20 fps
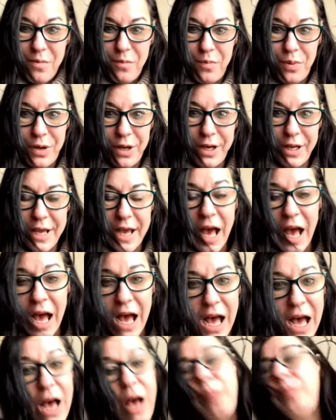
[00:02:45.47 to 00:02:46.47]
But
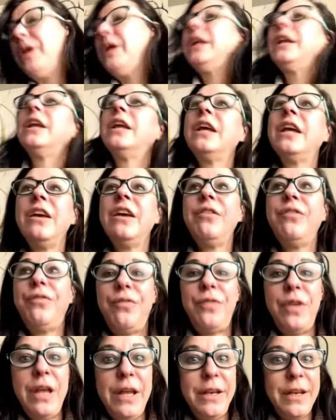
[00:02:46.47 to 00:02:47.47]
yeah, I mean, if
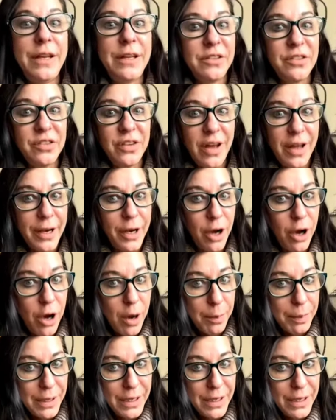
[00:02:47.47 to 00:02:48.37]
he didn't sign up,